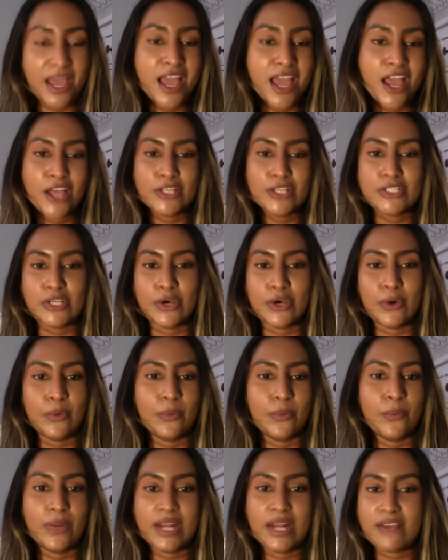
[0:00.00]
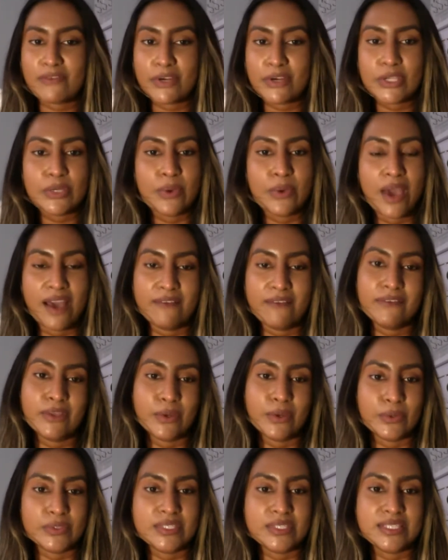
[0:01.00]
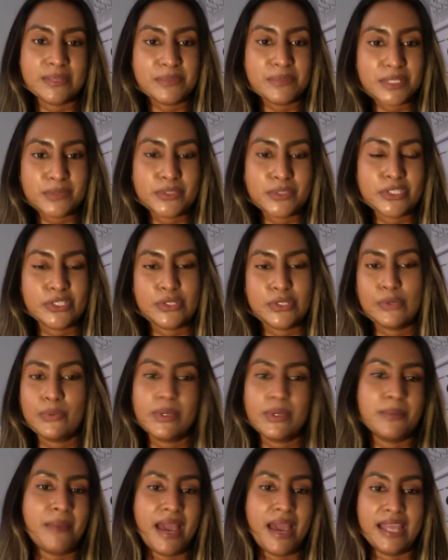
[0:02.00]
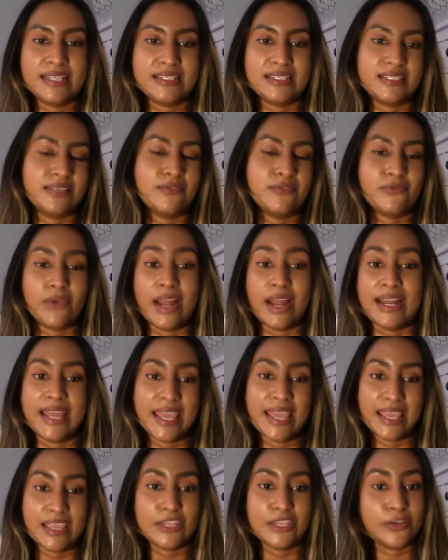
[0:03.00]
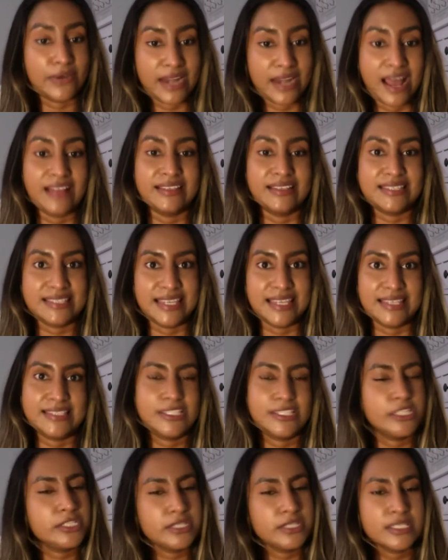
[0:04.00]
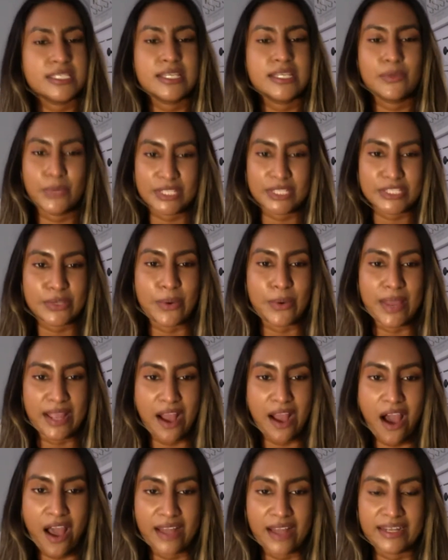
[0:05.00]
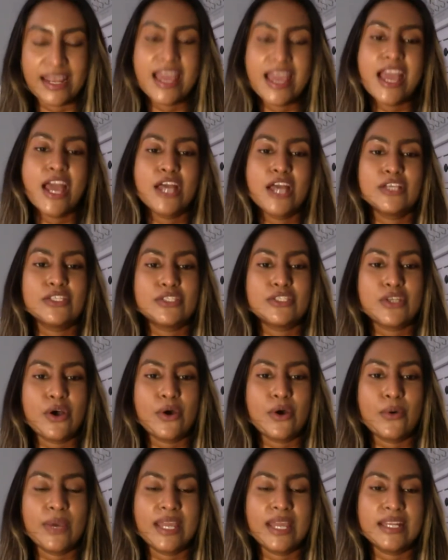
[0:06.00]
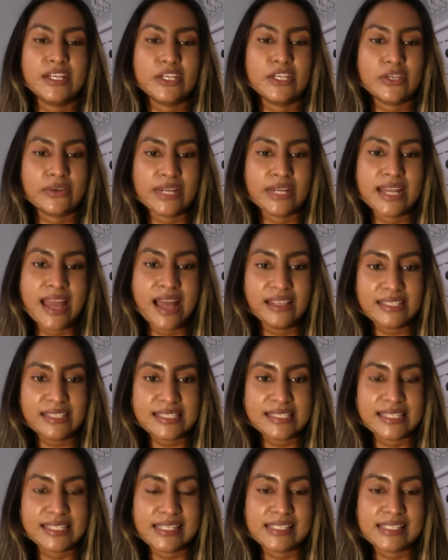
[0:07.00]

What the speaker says: So whenever you have those symptoms too, we might run a urinalysis just to see what's going on. So in a urinalysis,